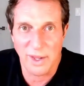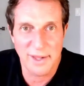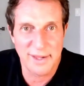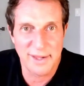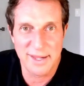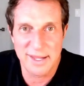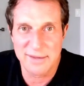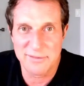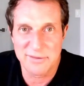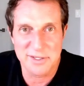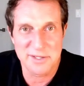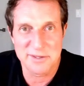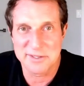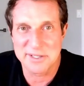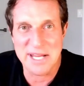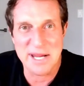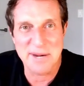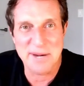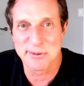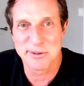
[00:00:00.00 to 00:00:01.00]
even in the
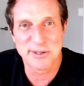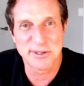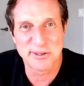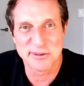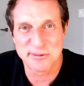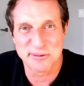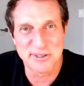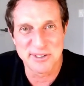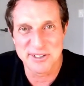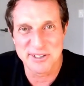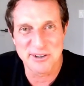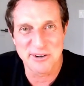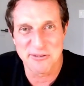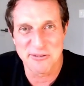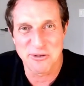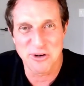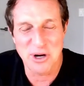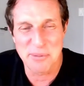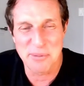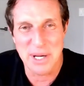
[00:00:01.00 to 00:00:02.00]
neighborhood of where, of
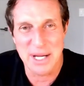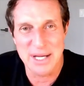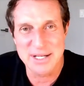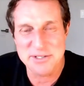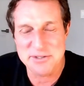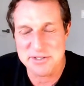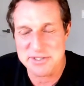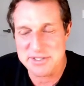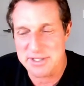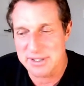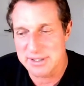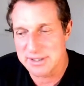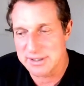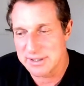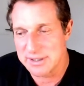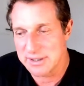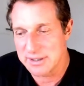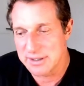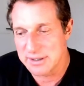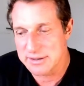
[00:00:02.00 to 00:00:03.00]
where my interests
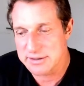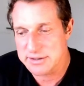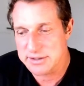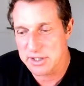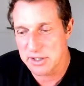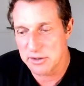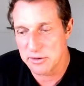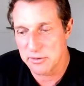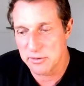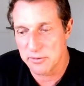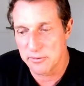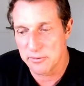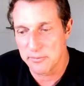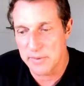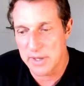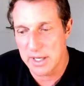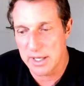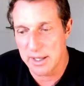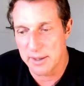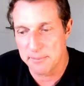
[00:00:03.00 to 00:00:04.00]
lay. So
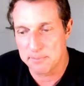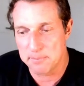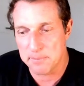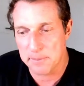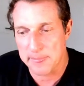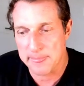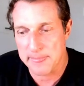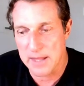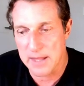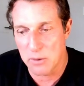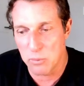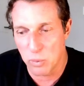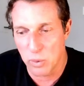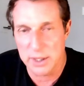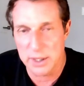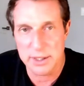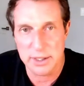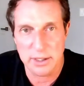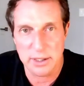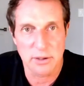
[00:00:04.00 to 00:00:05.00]
um, I
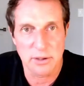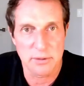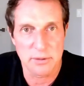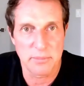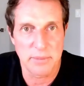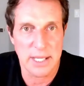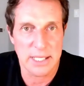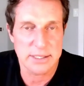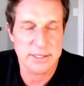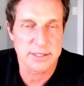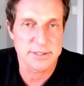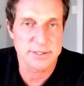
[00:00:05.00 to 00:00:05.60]
wanted to go to the, back to the